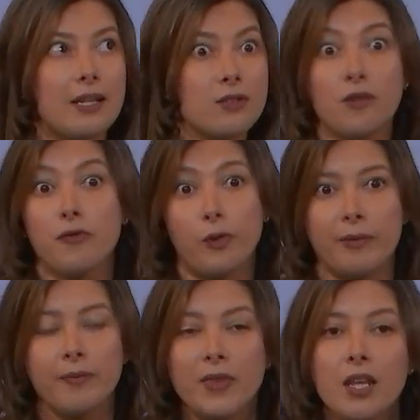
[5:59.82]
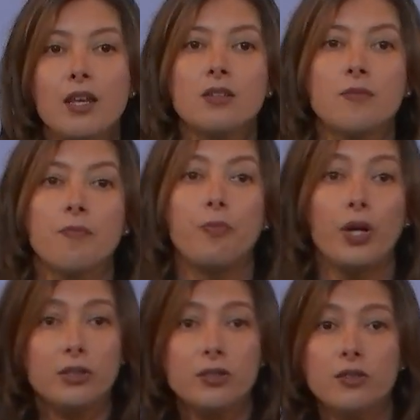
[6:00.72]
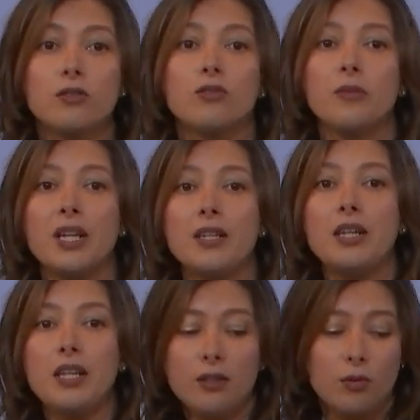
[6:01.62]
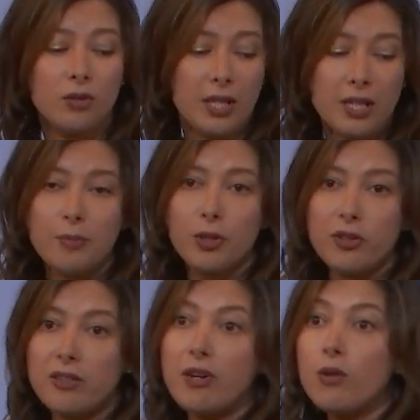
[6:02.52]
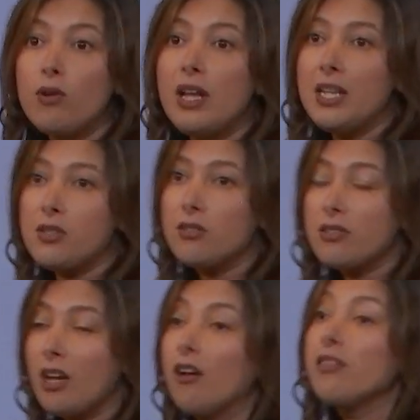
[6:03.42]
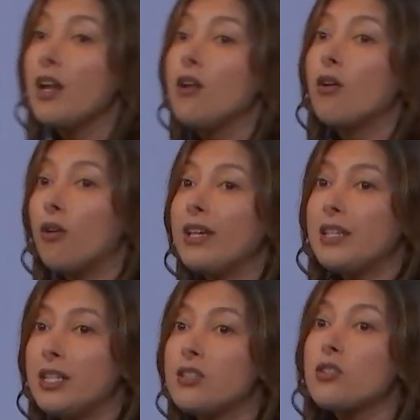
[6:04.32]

software. But you might need to think about the regulations on the law in each